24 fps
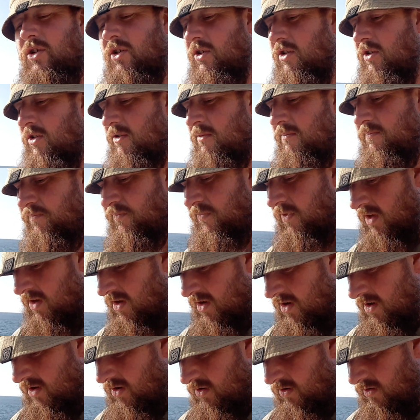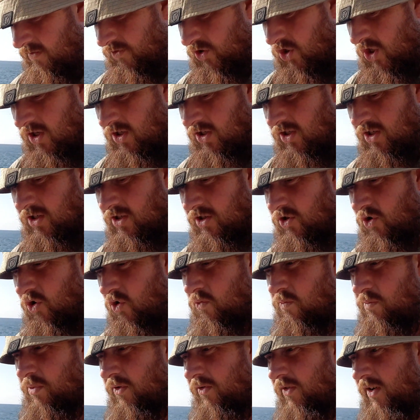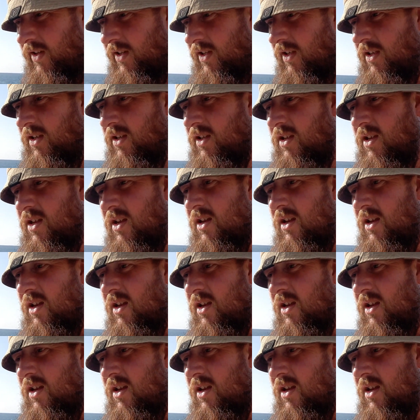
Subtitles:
of chasing taupe already.